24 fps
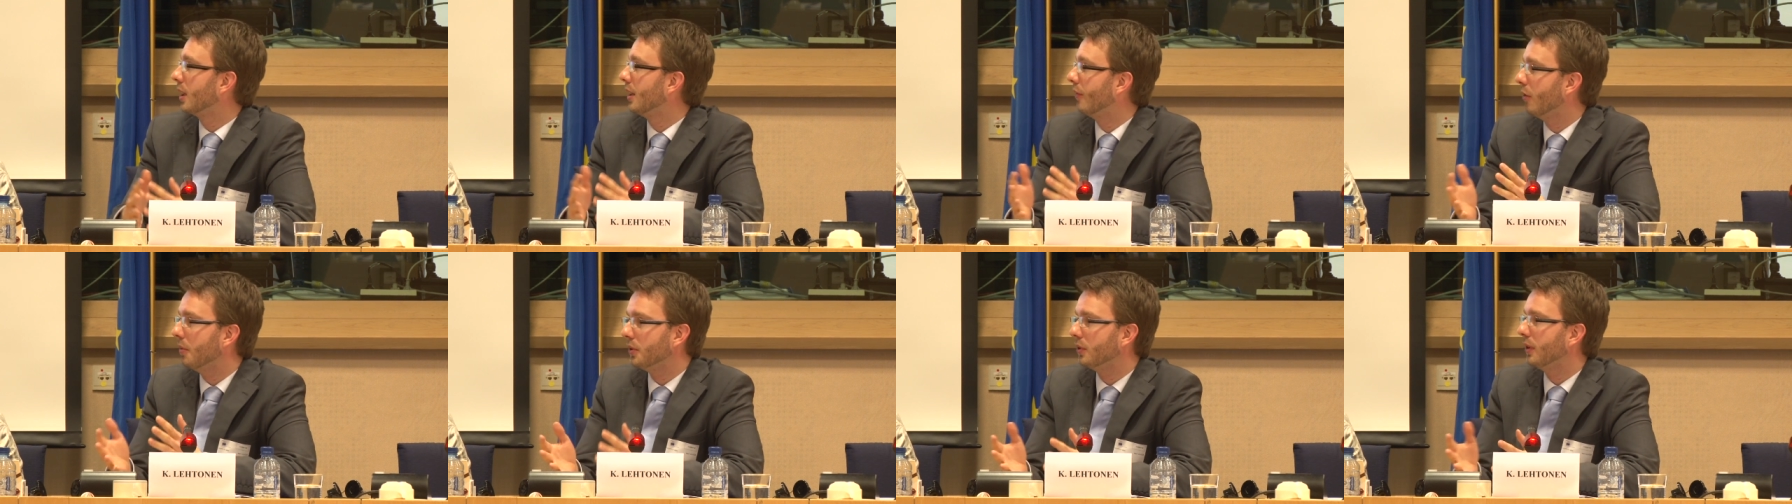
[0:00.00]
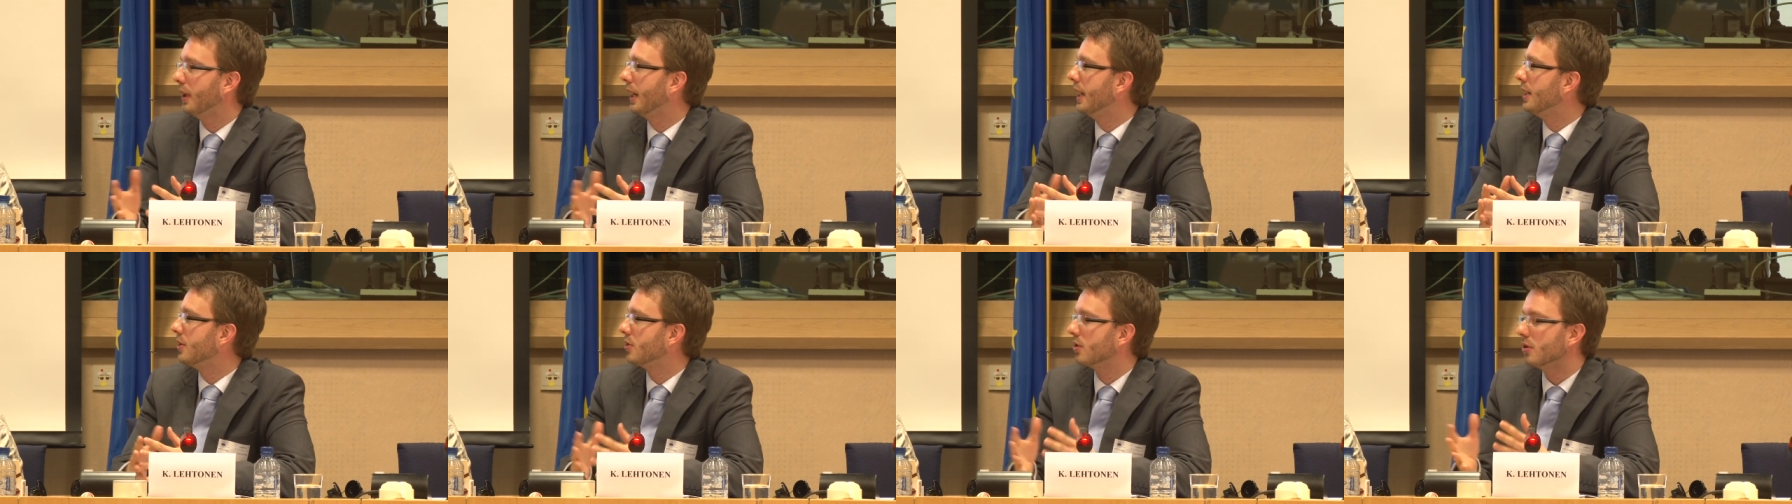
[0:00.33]
government
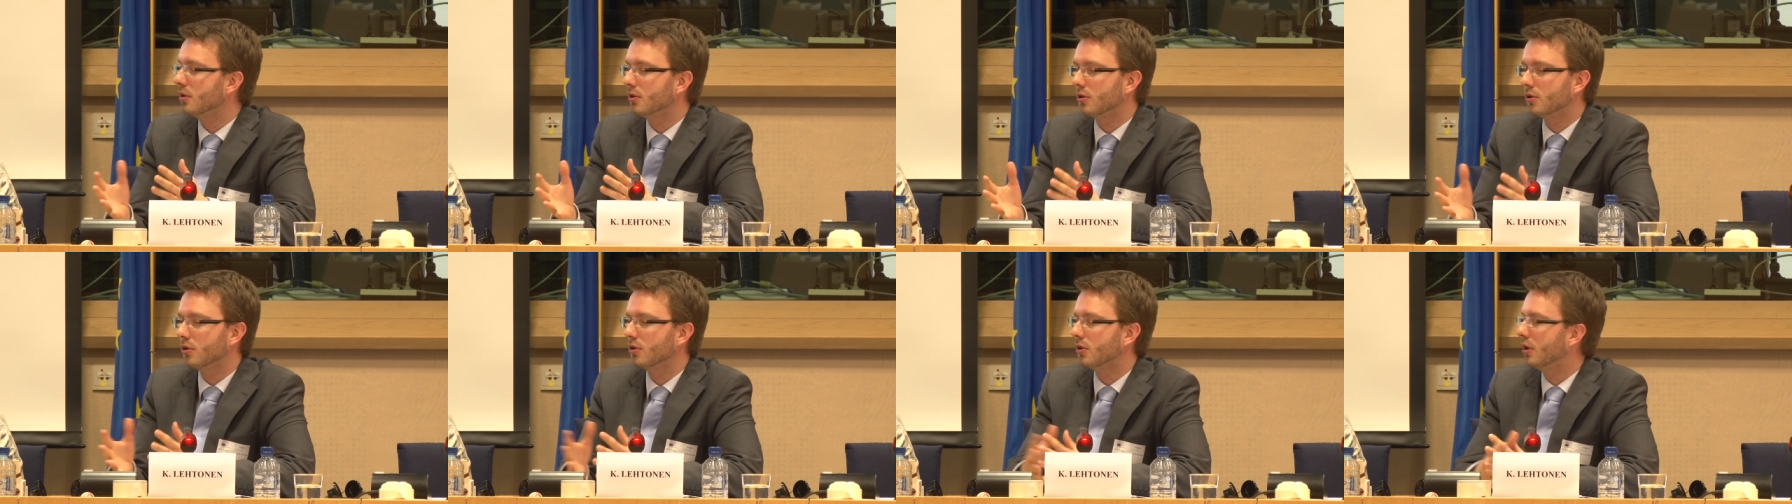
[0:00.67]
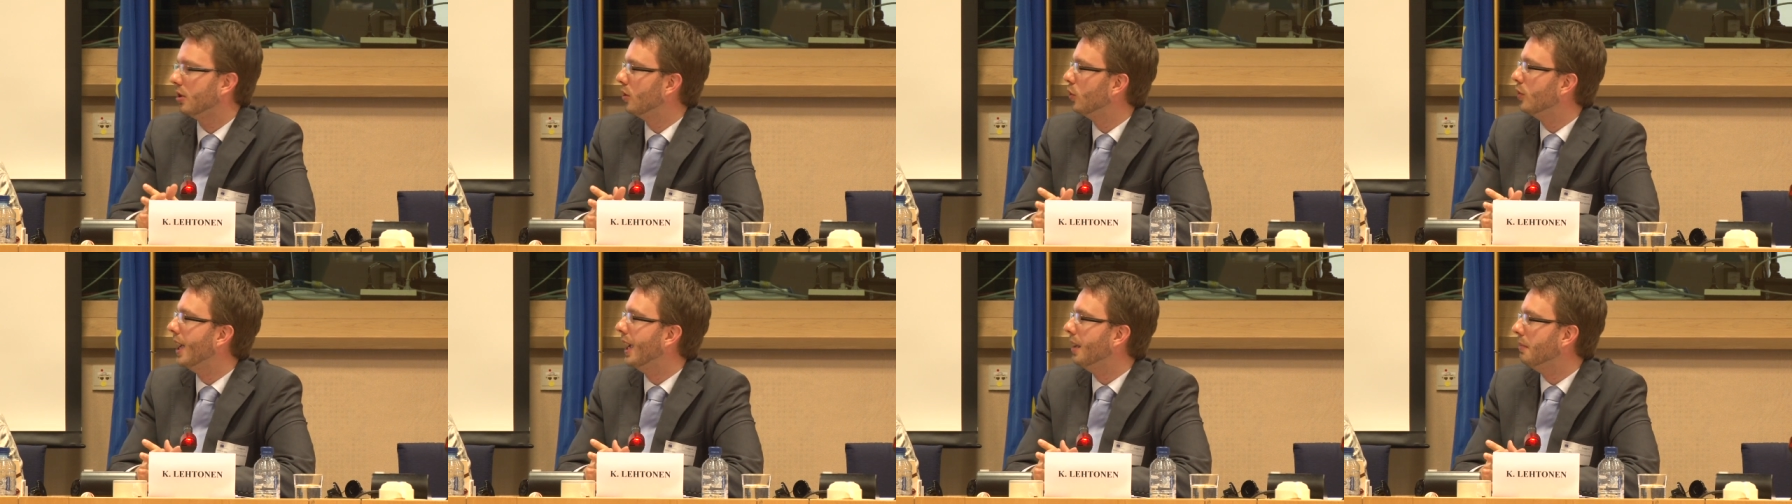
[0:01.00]
relations,
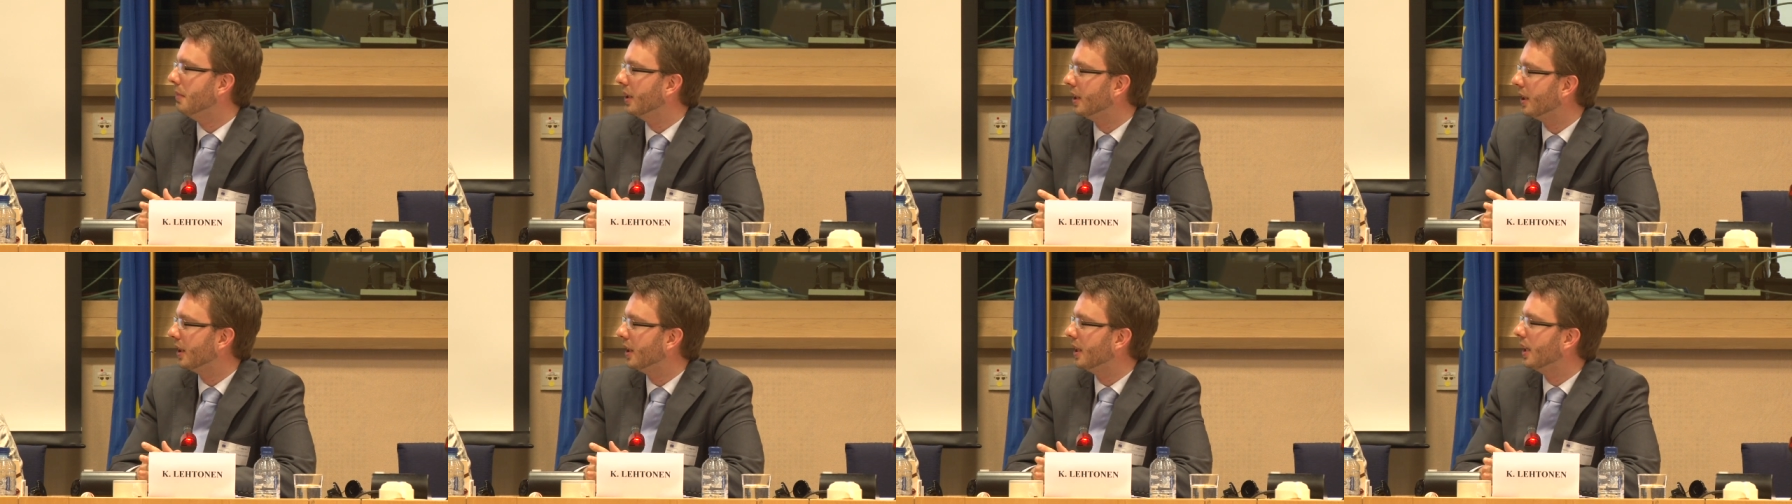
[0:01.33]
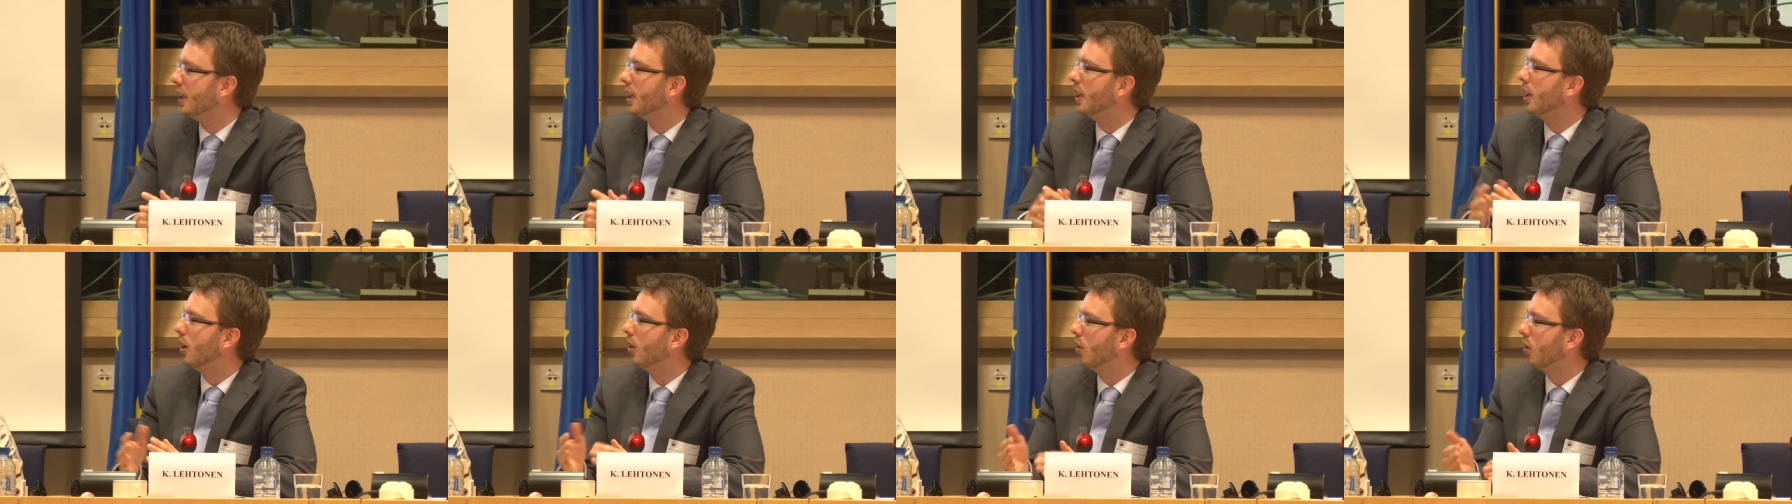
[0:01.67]
you name it,
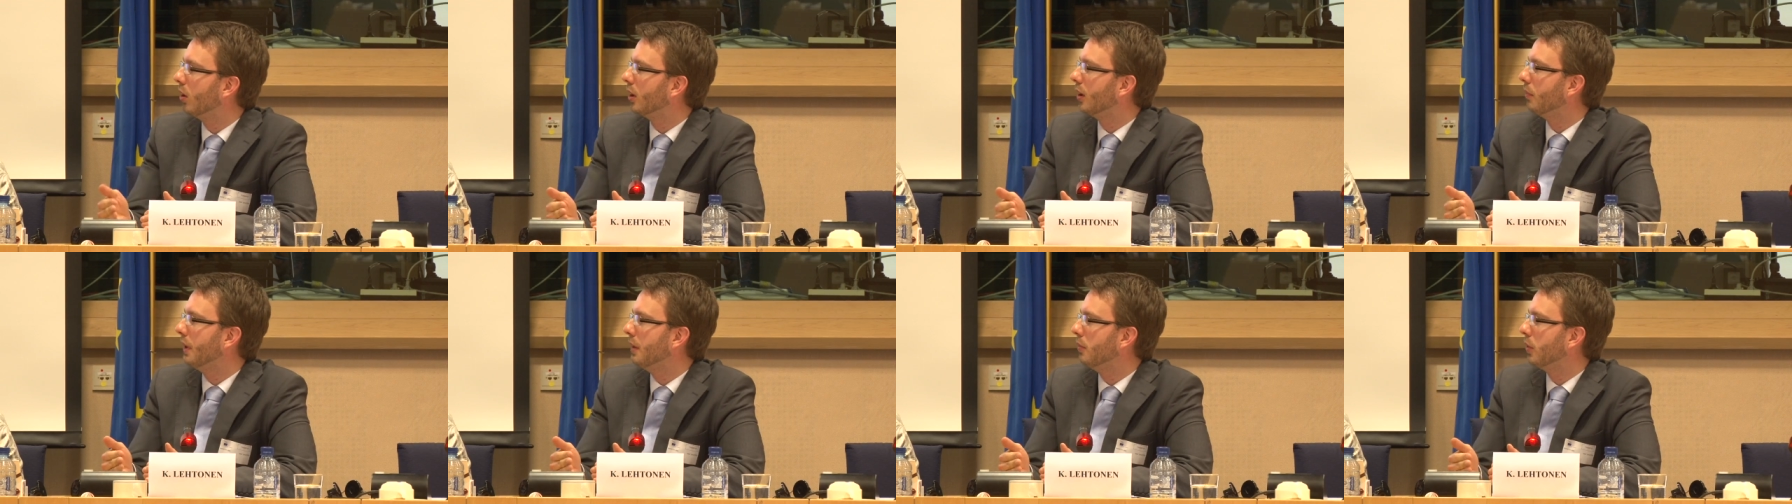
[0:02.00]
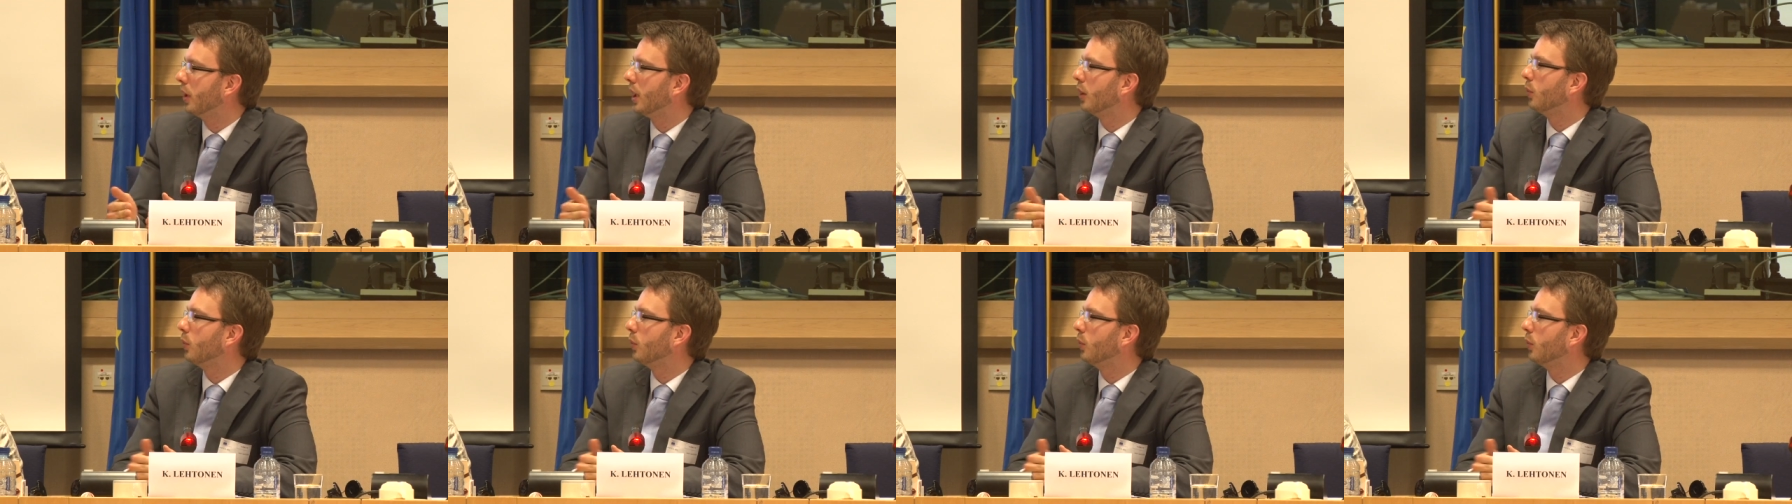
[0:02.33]
all the people